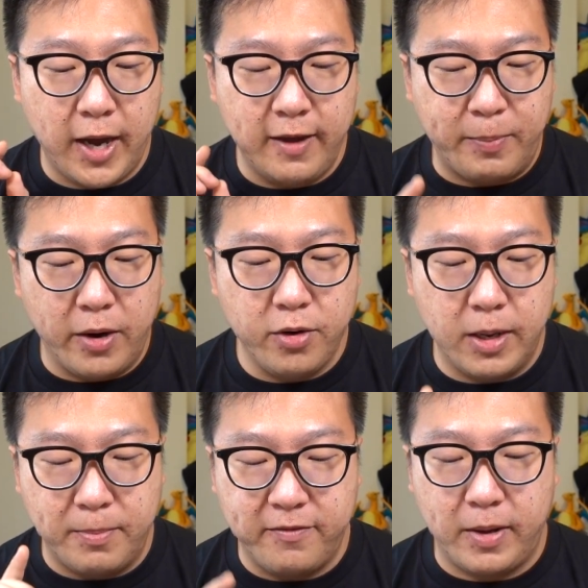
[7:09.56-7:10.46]
I have powered
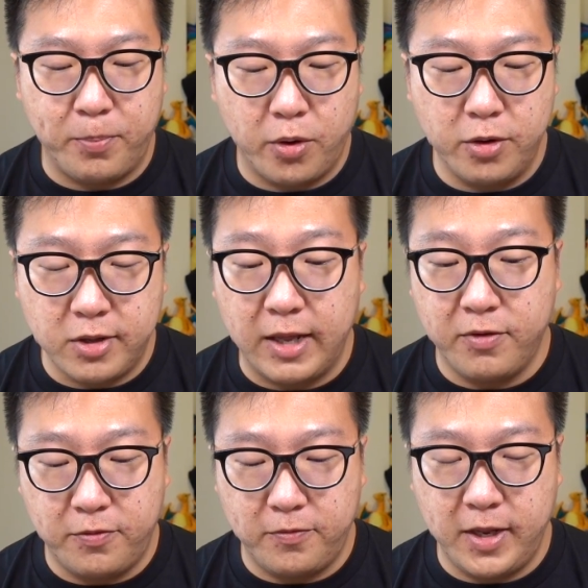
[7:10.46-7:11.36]
up my Vaporeon to
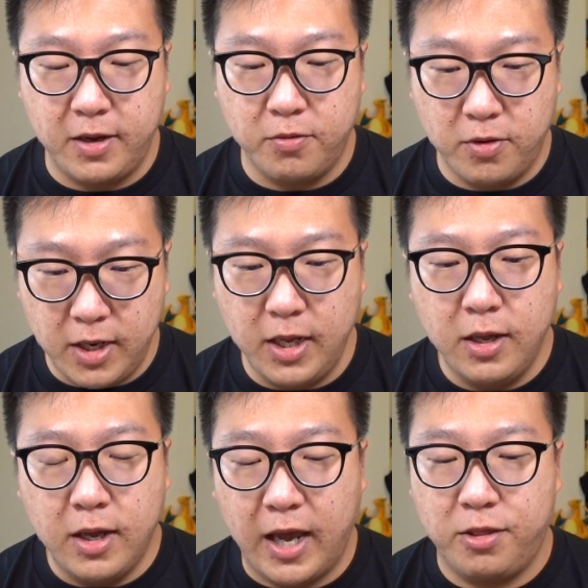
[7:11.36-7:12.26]
level 50
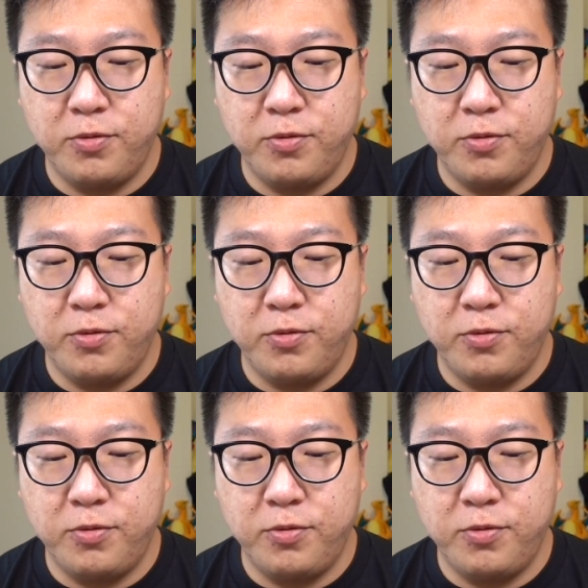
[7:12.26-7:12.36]
already at